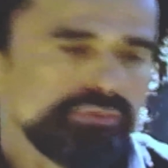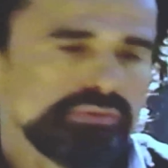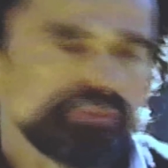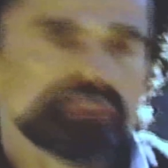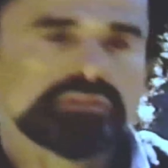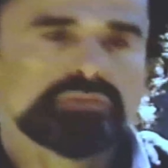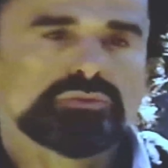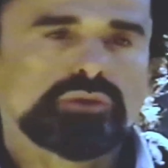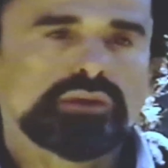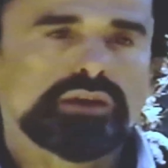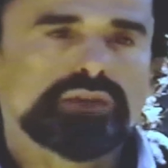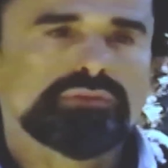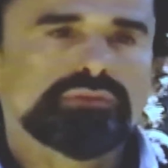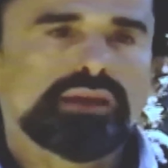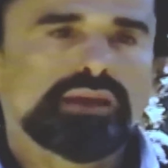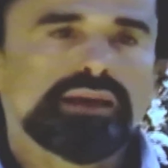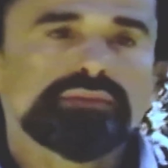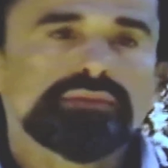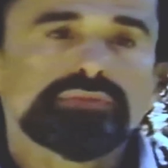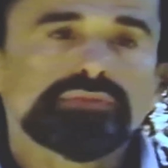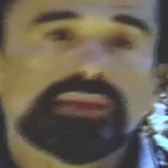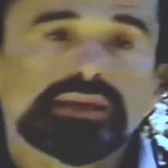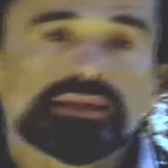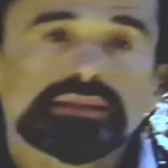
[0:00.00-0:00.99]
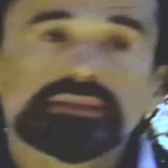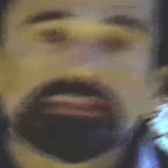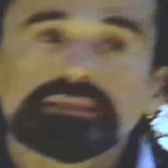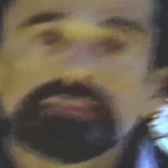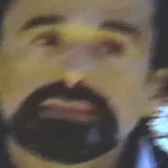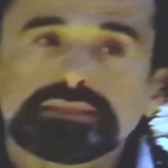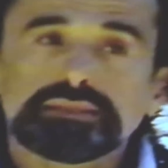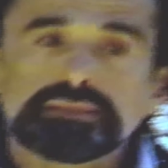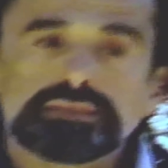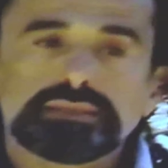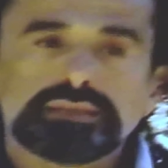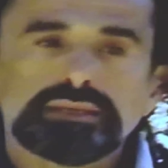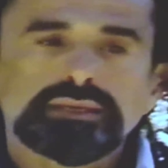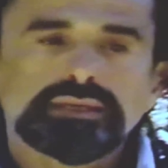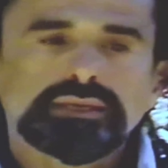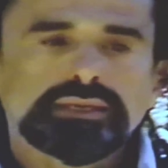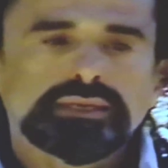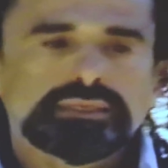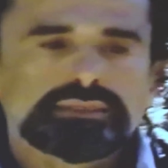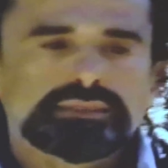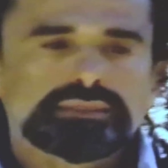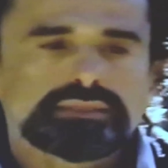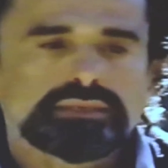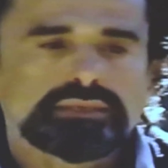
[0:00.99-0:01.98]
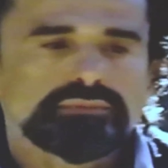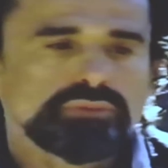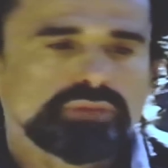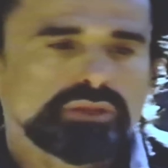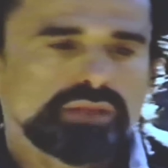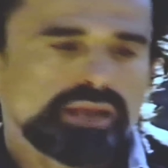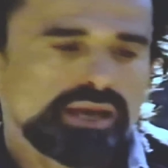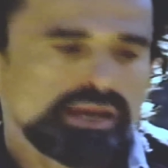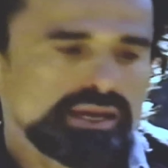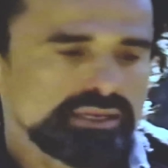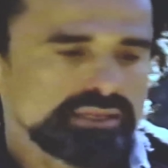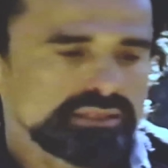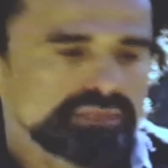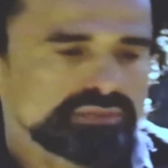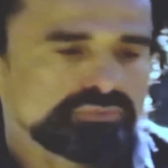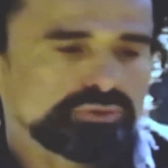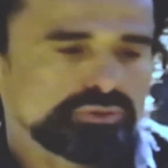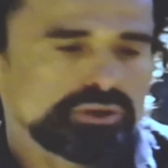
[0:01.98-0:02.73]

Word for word: this way of life that is symbolized